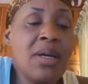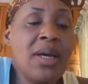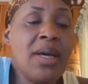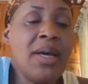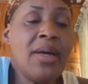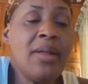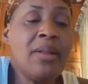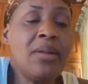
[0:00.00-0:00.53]

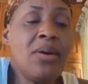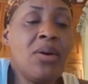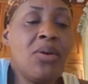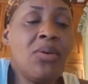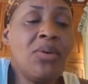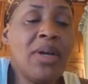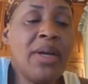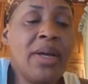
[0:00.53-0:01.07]

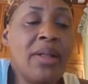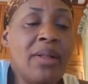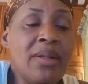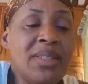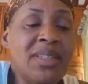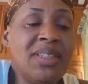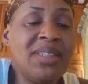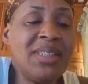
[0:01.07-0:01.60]
LOL,
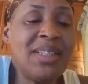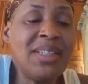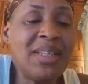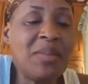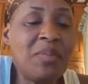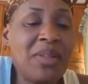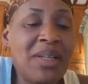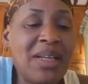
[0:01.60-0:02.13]
she said
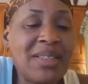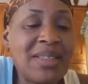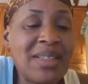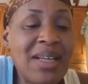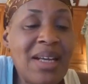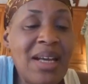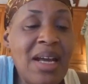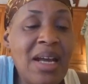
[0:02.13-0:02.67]
eggplant.
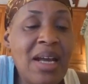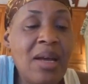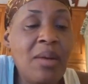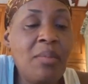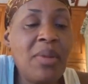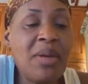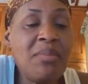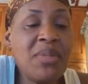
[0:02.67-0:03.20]

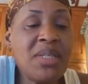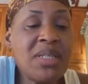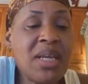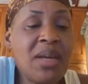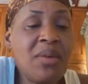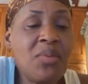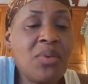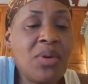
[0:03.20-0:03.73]
My
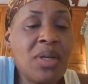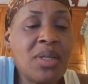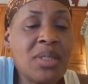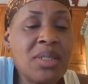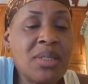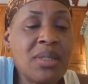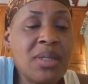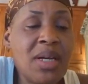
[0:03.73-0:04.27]
mistake
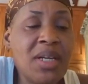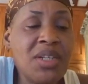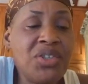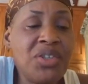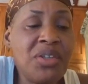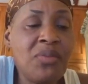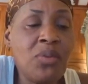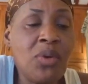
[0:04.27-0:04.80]
was I
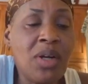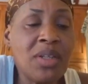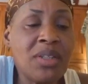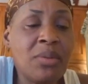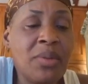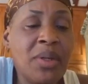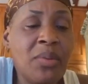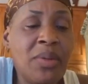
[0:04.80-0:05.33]
should have walked
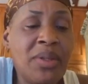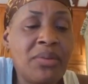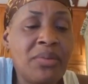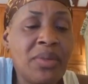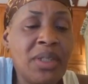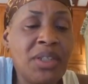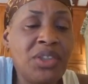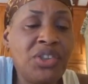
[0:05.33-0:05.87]
away when the
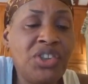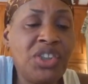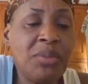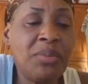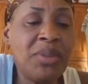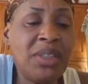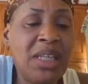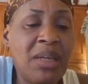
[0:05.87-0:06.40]

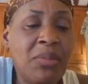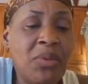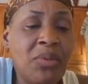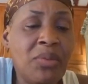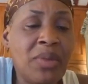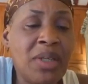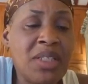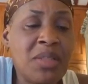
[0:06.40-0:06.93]
relationship became a
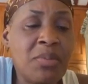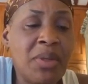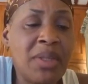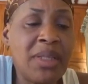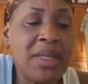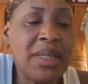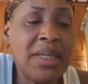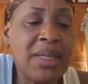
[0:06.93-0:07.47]
waste.
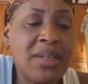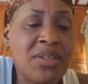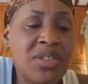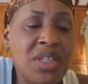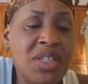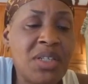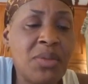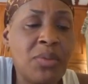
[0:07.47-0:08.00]
But then again,
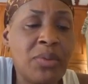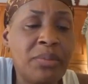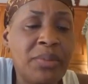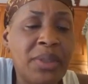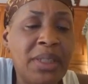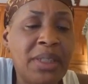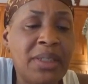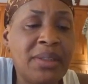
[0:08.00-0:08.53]
Jayce wouldn't
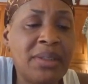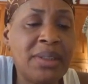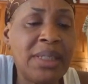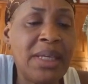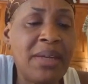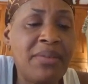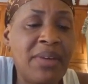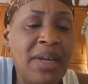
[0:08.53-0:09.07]
be here
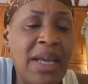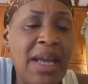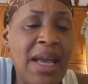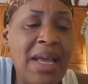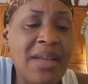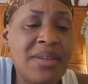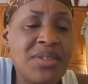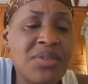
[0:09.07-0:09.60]
today if I
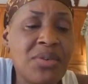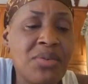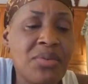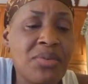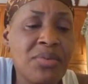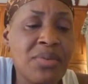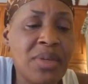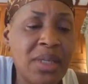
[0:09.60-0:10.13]
had. So
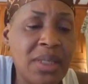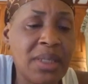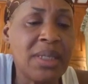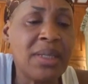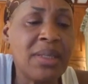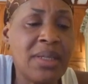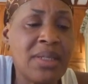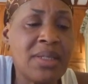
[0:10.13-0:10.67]

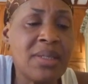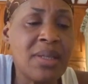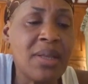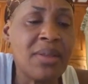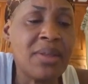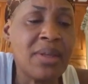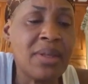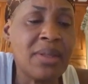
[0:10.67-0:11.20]
really, there's
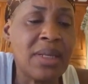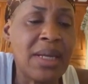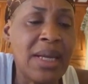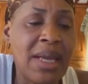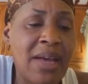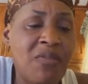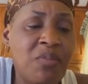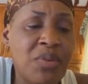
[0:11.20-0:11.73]
nothing that I
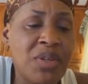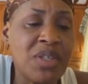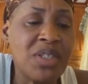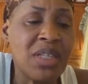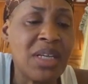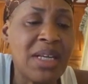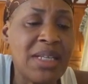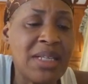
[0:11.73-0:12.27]
have
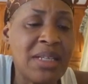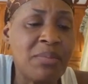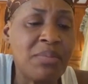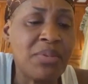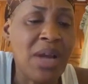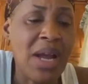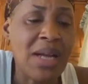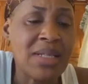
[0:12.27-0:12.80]
preached that I didn't
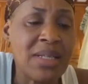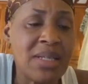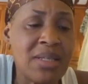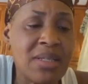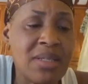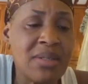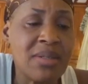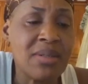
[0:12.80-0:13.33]

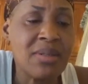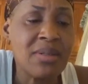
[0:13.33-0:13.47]
practice.